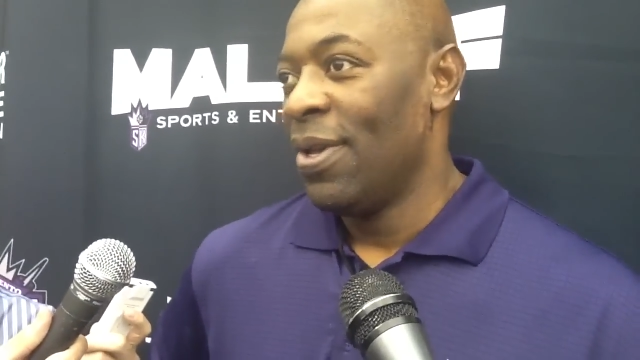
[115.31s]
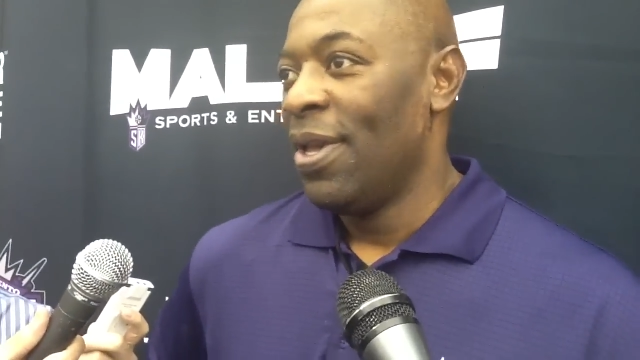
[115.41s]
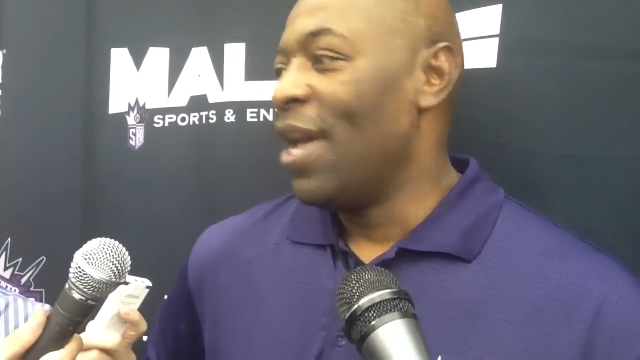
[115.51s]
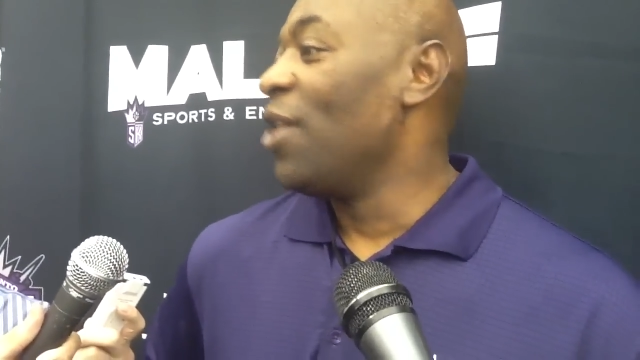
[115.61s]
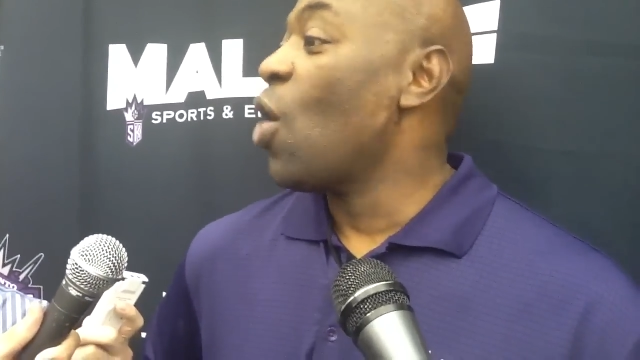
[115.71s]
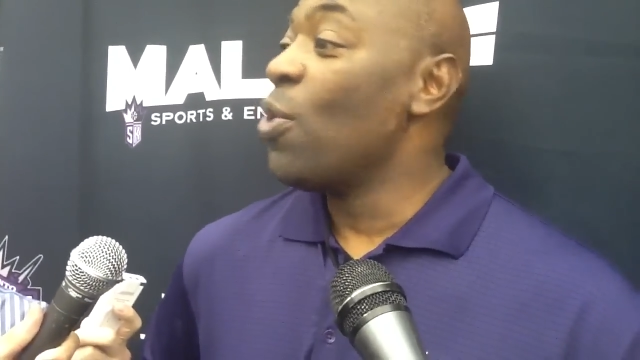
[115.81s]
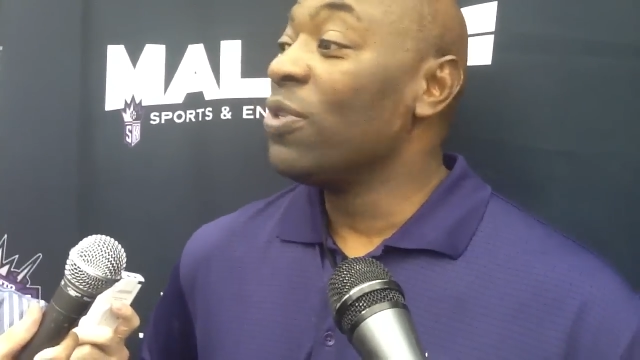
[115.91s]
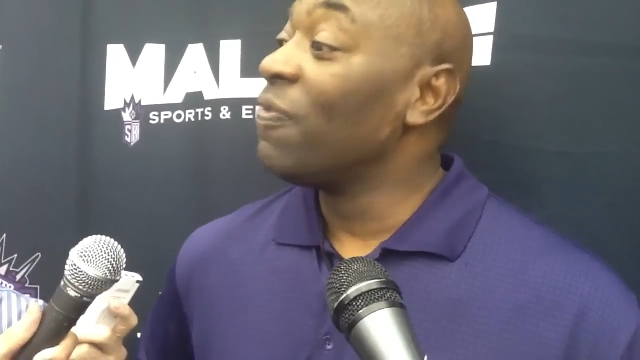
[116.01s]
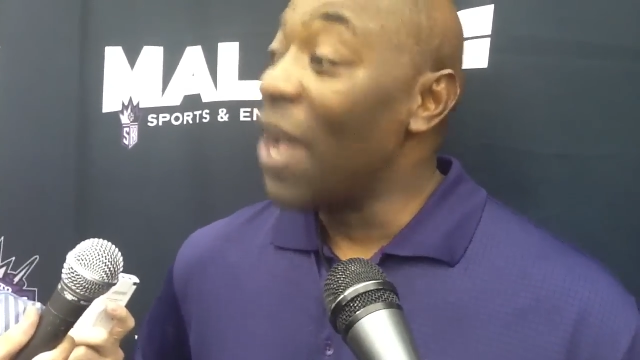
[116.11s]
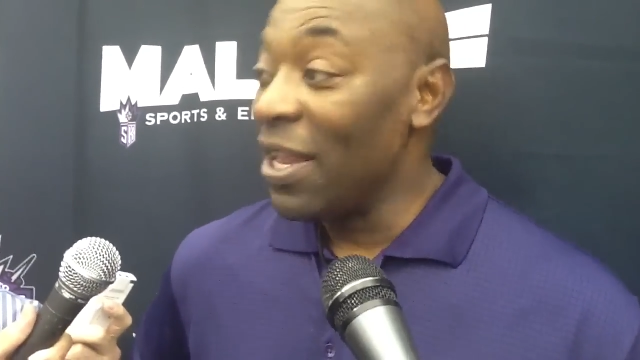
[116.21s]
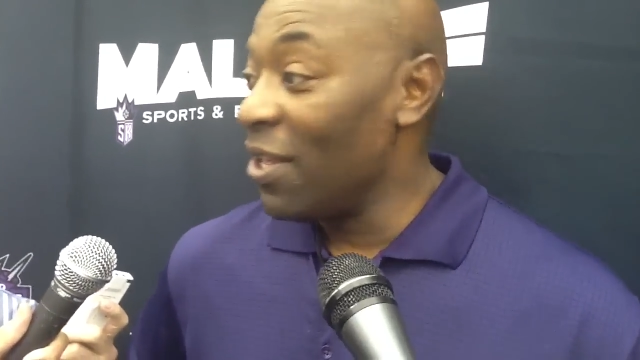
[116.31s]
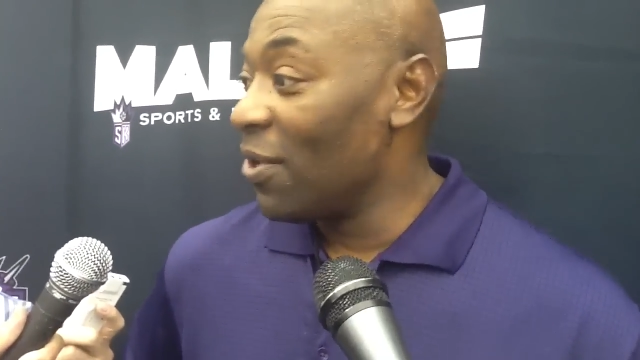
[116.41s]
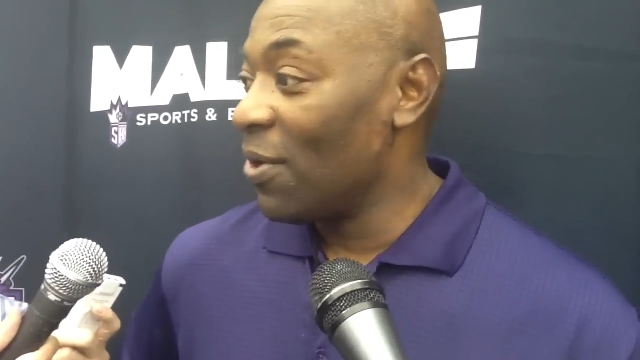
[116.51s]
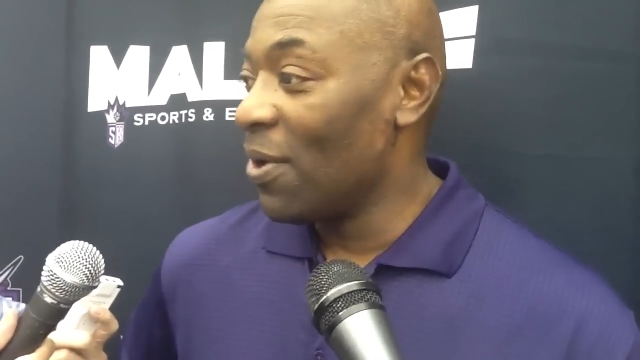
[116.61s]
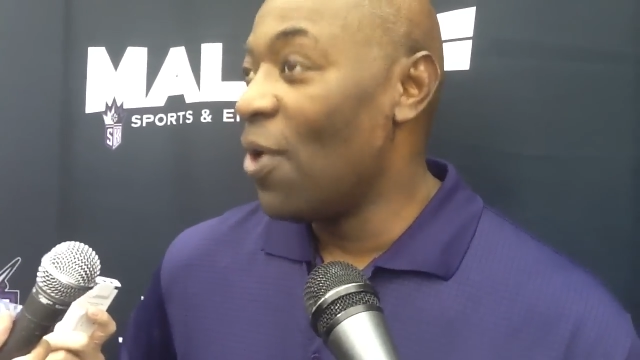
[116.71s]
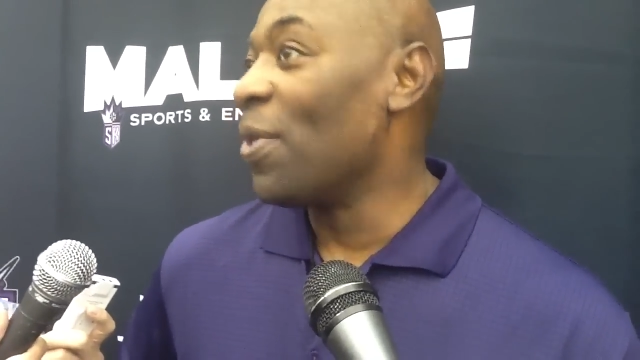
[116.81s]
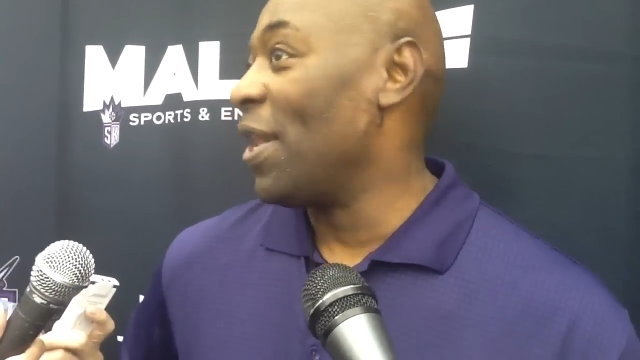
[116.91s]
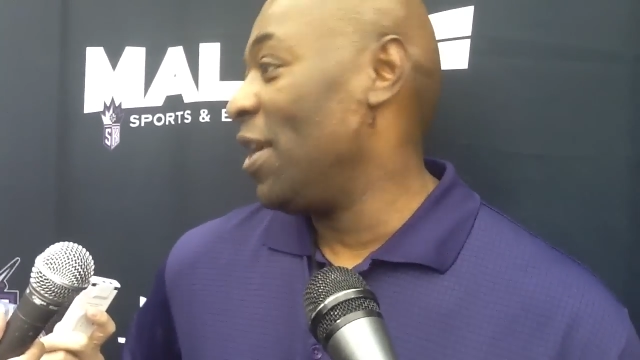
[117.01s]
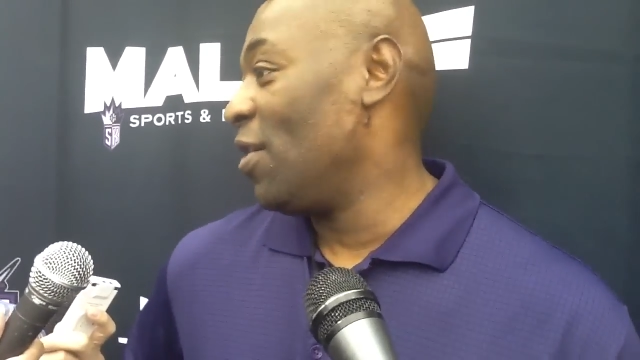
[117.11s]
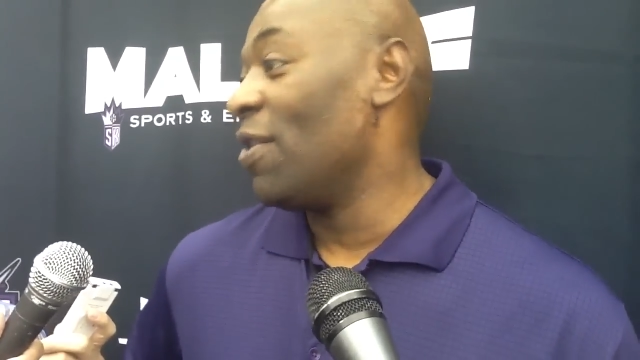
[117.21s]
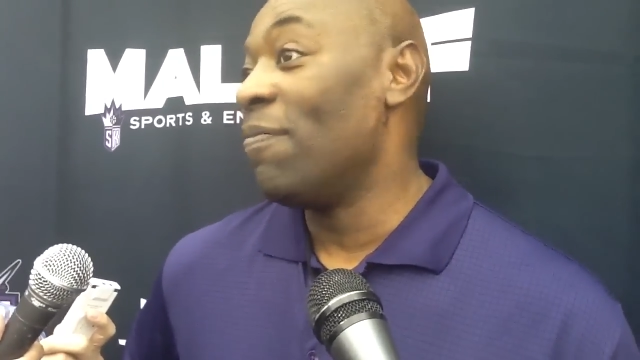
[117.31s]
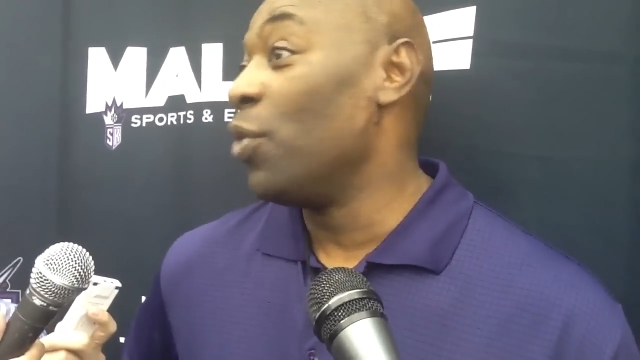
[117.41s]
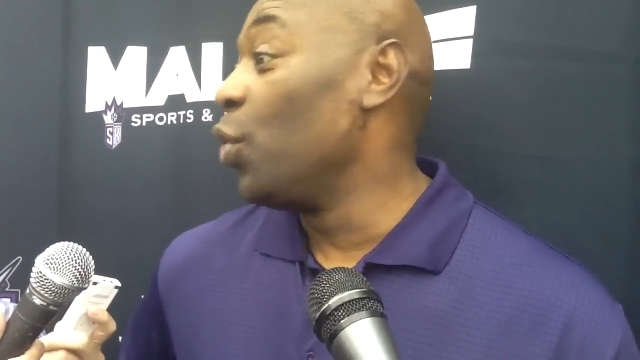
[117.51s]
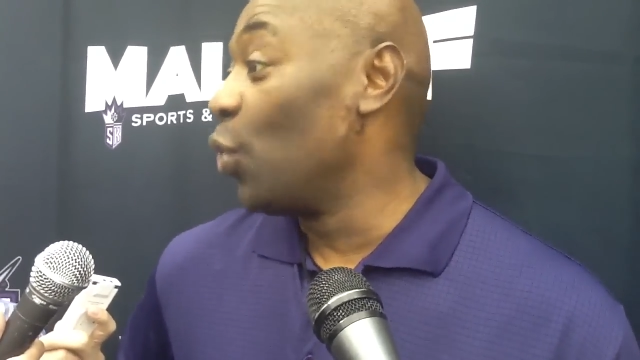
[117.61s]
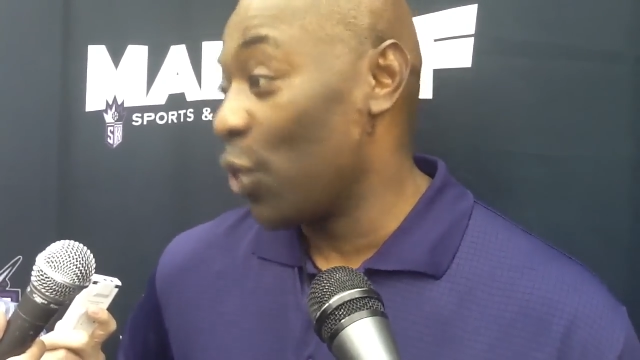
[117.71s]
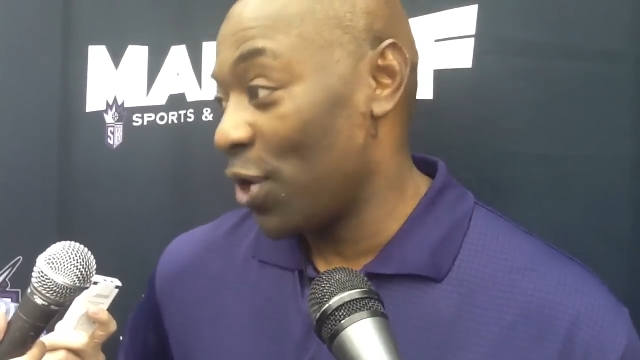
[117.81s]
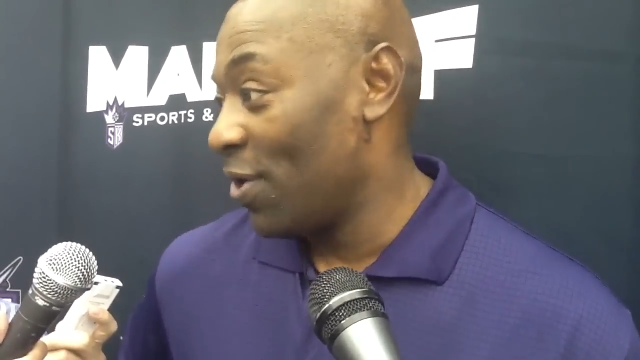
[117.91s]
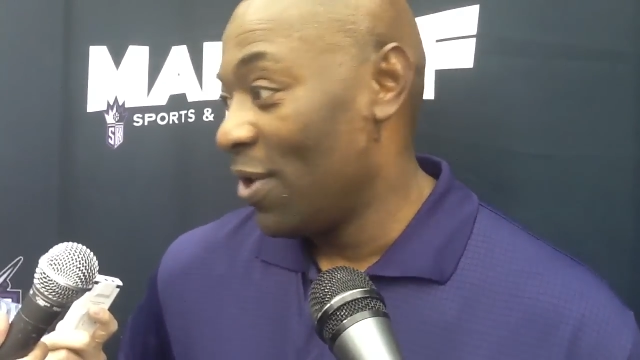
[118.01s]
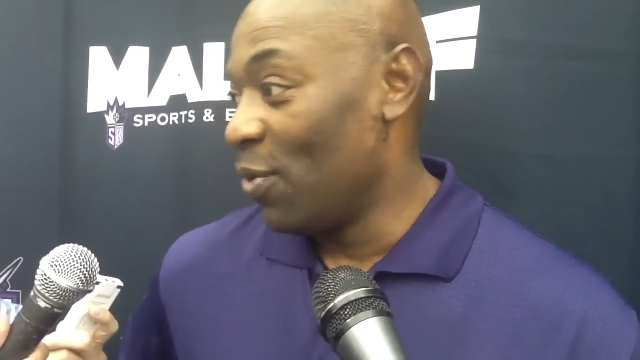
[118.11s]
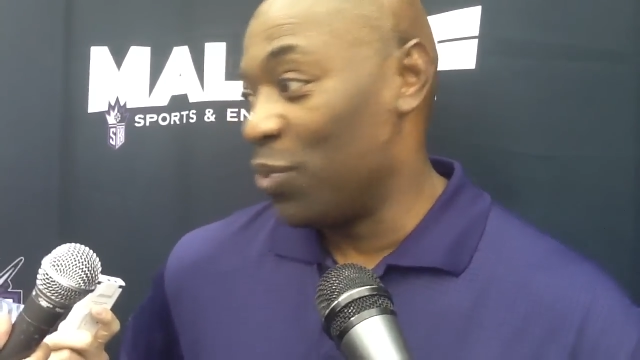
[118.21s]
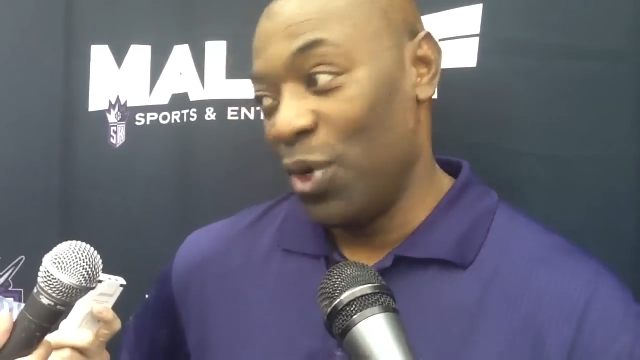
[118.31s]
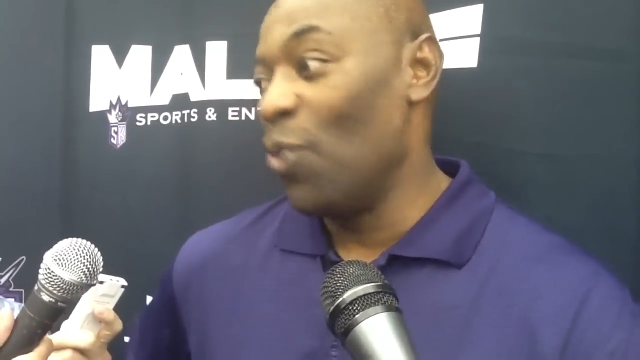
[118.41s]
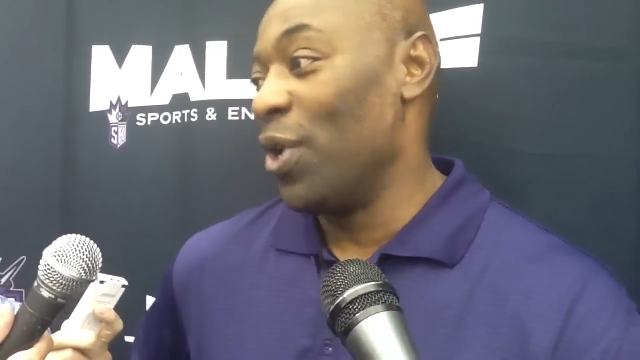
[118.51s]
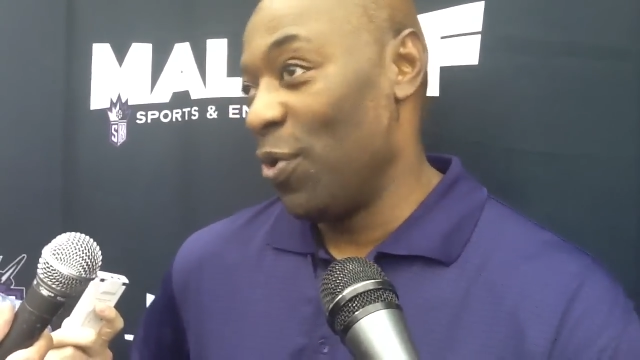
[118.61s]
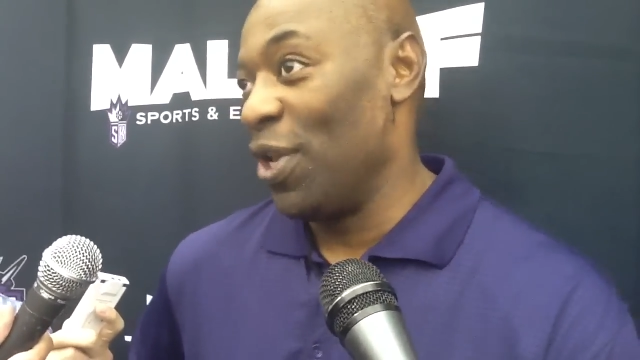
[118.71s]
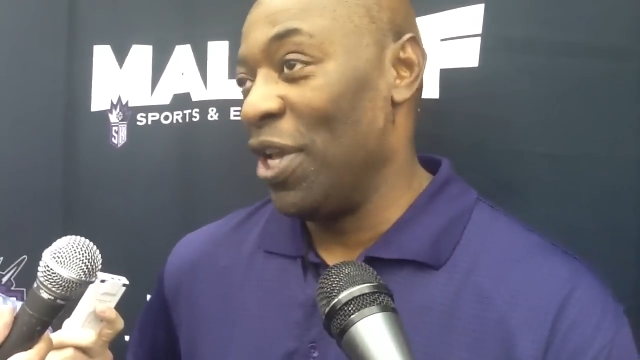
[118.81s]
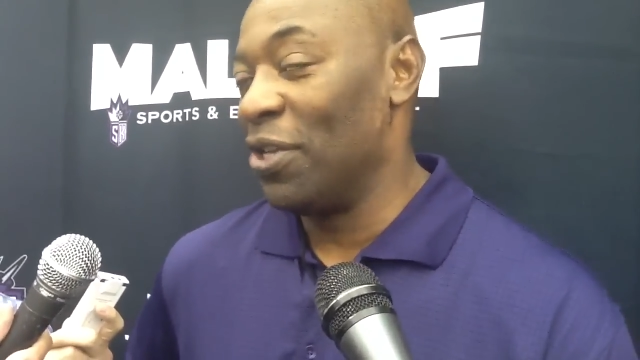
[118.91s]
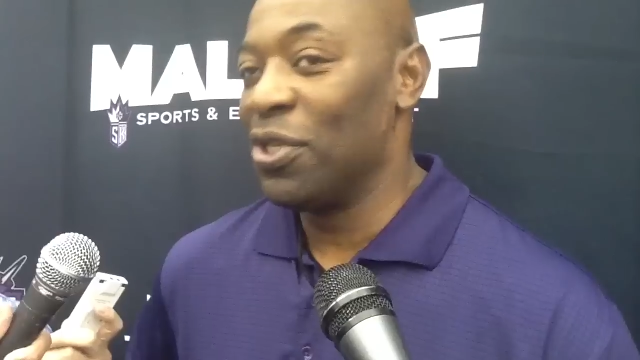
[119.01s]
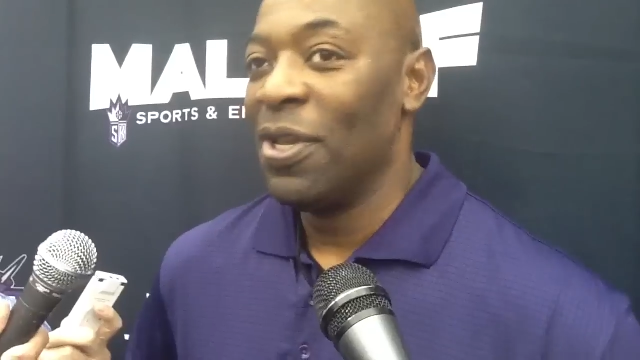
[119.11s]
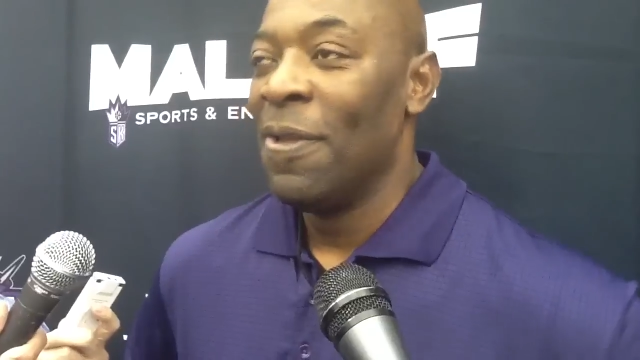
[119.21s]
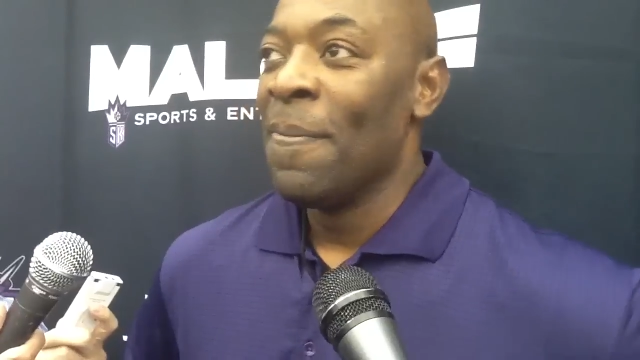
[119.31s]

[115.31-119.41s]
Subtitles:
and they're always fighting on that hill of manure, which we know what it really is.